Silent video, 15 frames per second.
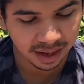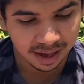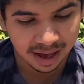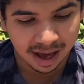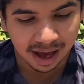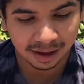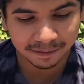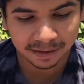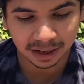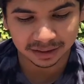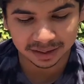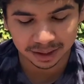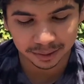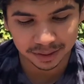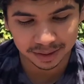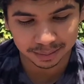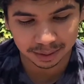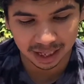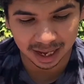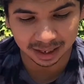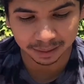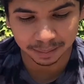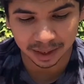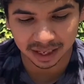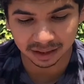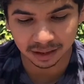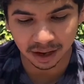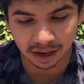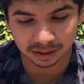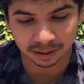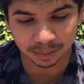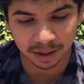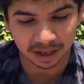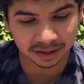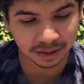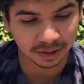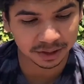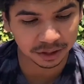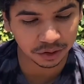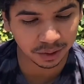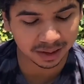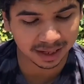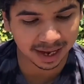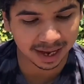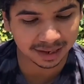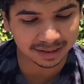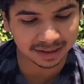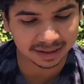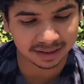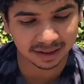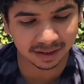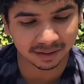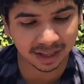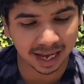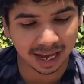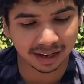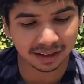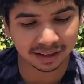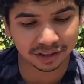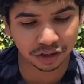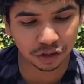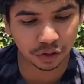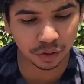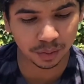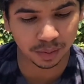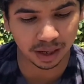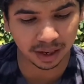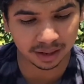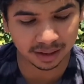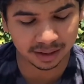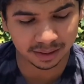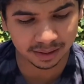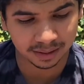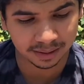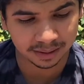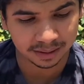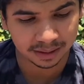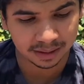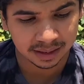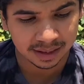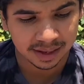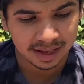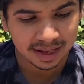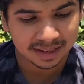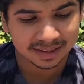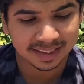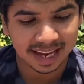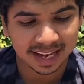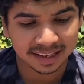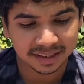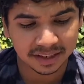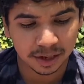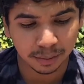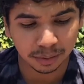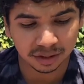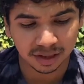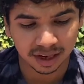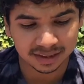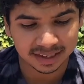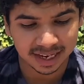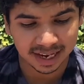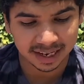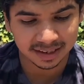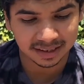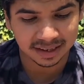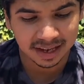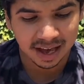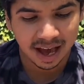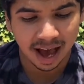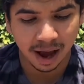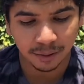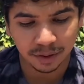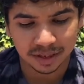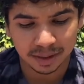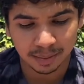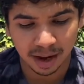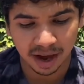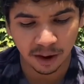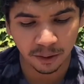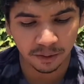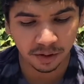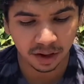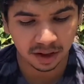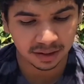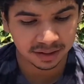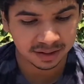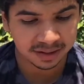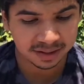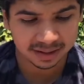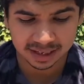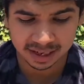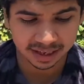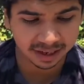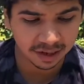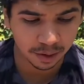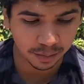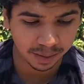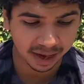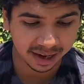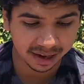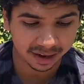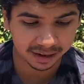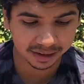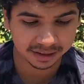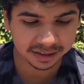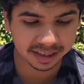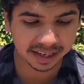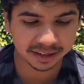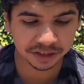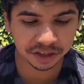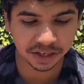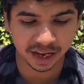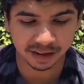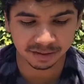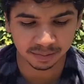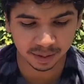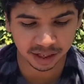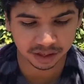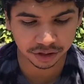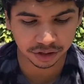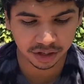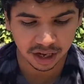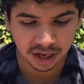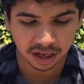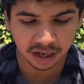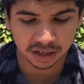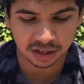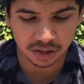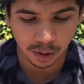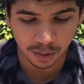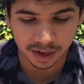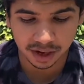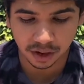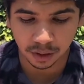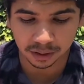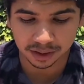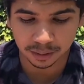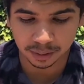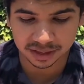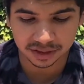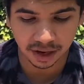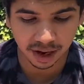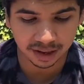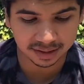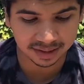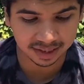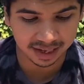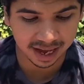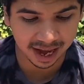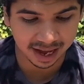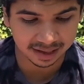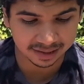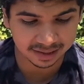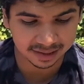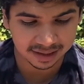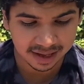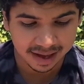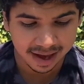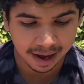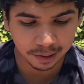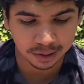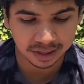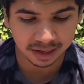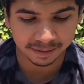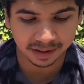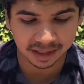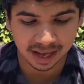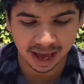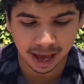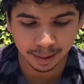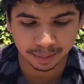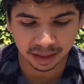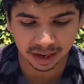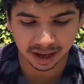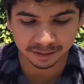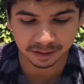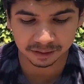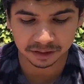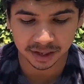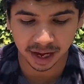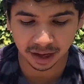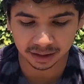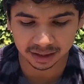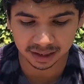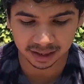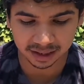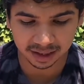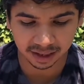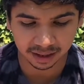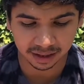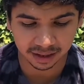I felt I was blank, being called upon to enjoy the ecstasy of the endless true body. Days tumbled on days. I was in my overalls, didn't comb my hair, didn't shave much, consorted only with dogs and cats. I was living the happy life of childhood again.